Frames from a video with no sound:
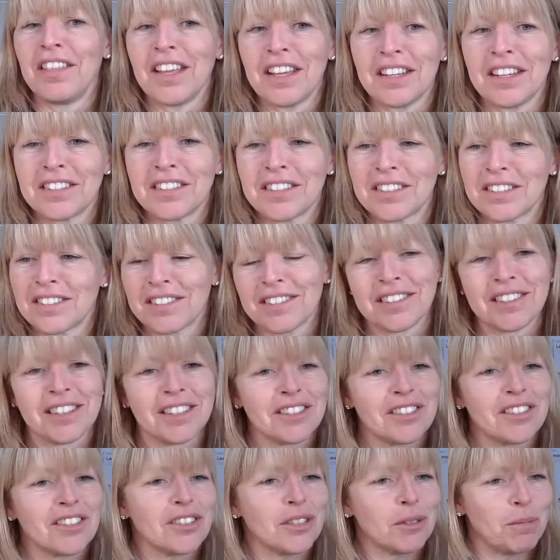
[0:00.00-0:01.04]
this
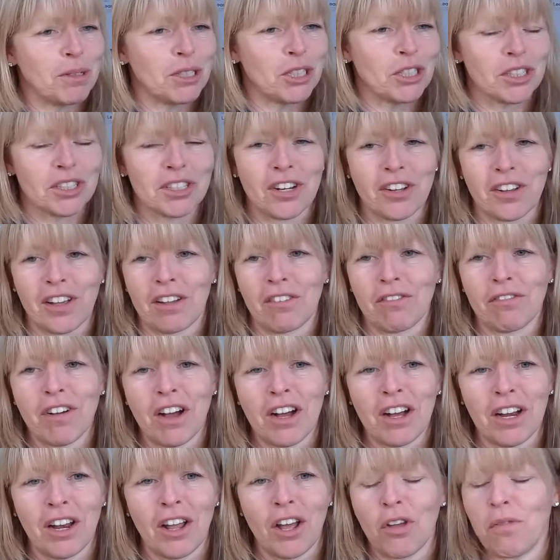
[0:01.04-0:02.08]
suspicious looking
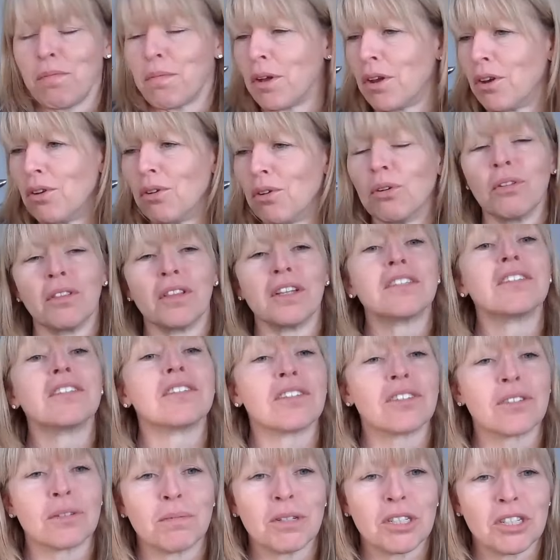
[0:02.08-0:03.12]
file open or this
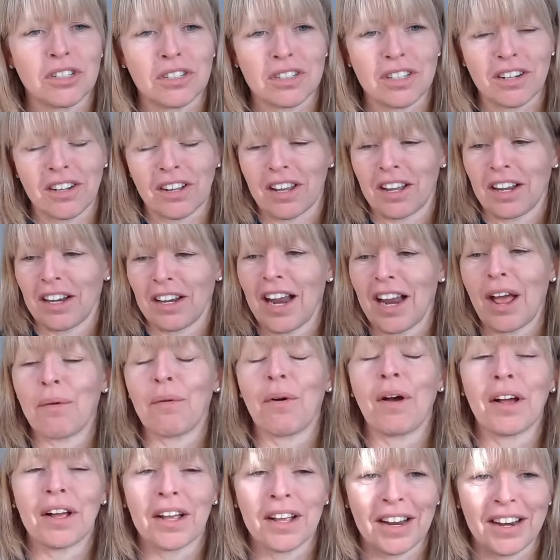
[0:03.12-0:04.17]
suspicious looking
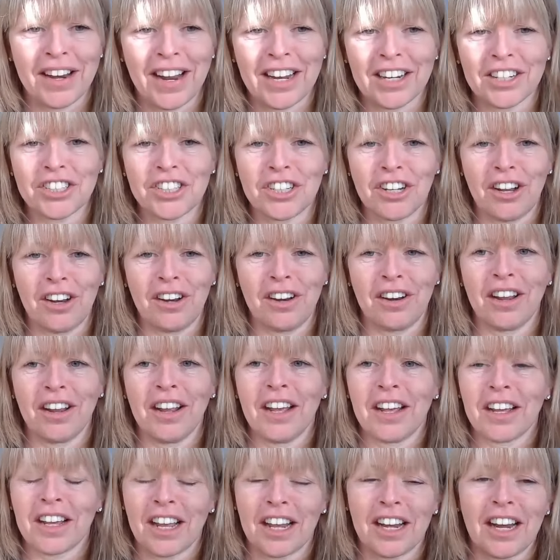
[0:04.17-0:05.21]
network connection
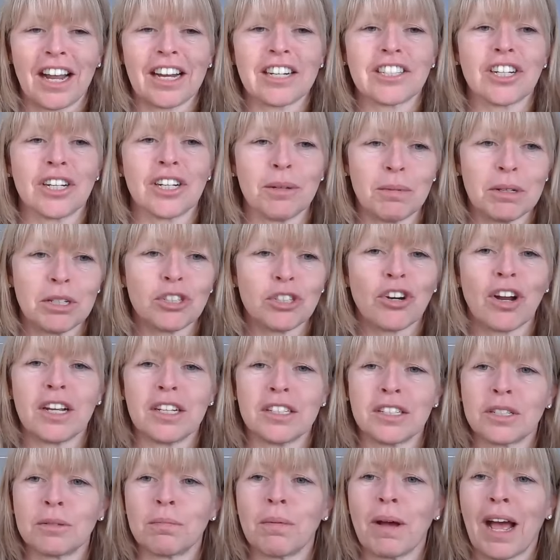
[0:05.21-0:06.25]
can actually be
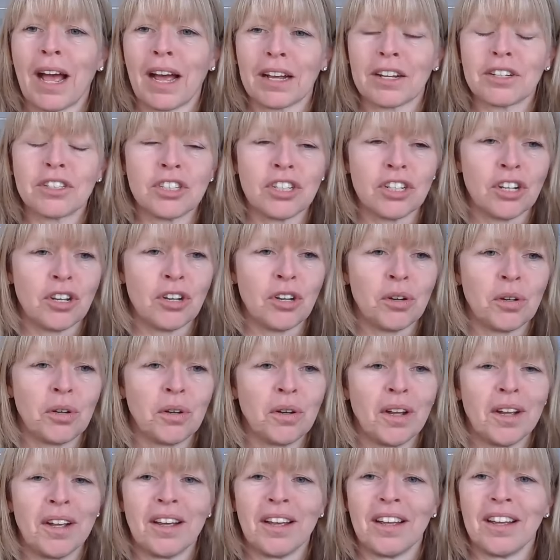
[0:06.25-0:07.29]
traced back
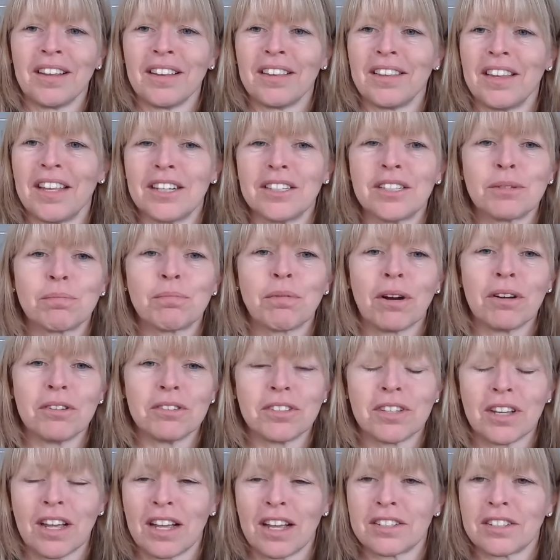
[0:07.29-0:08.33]
to this
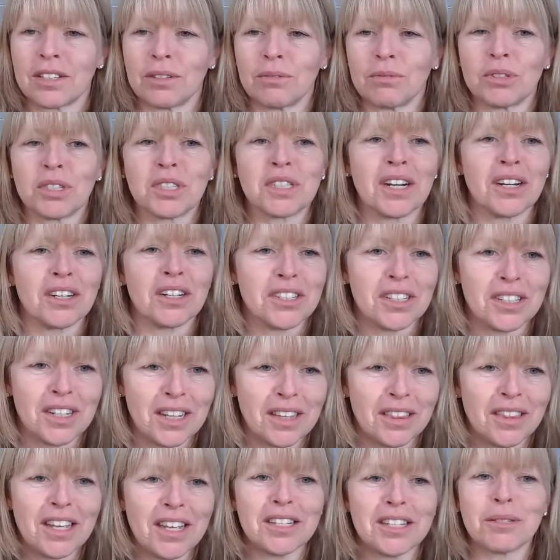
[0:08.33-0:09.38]
process that was started
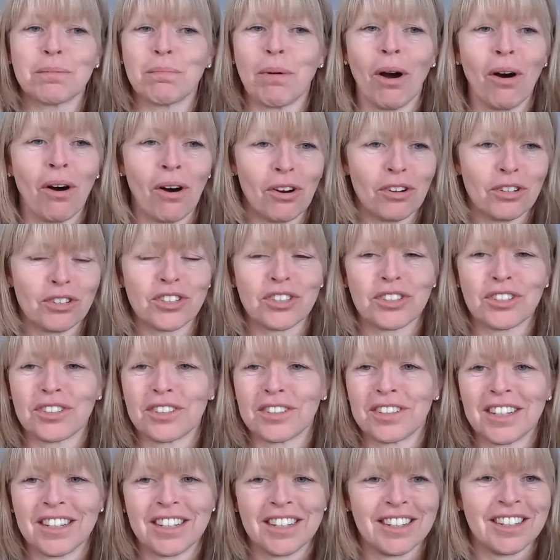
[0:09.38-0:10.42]
in this pod
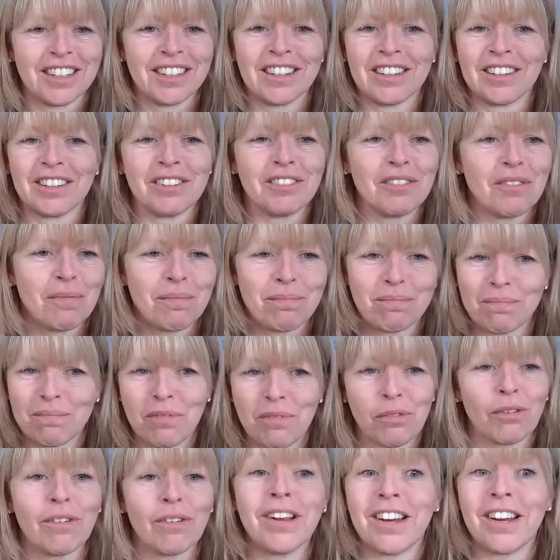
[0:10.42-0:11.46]

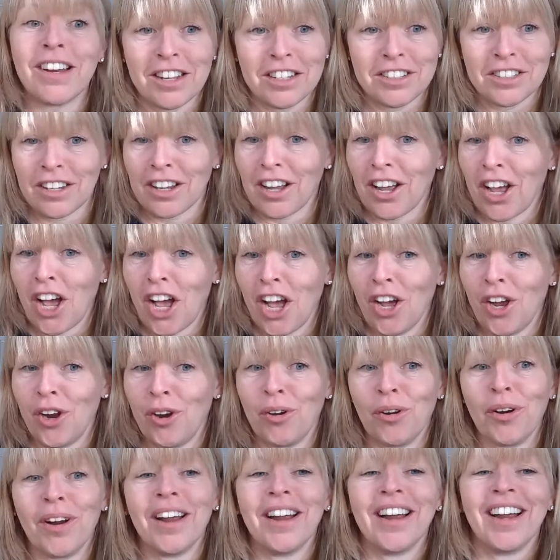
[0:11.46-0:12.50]
three days
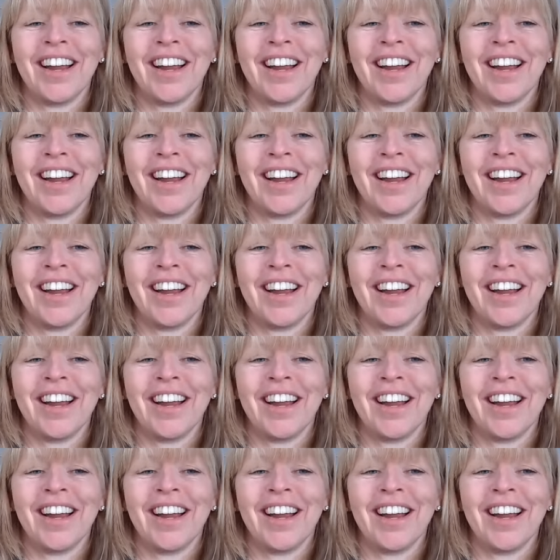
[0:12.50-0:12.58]
ago,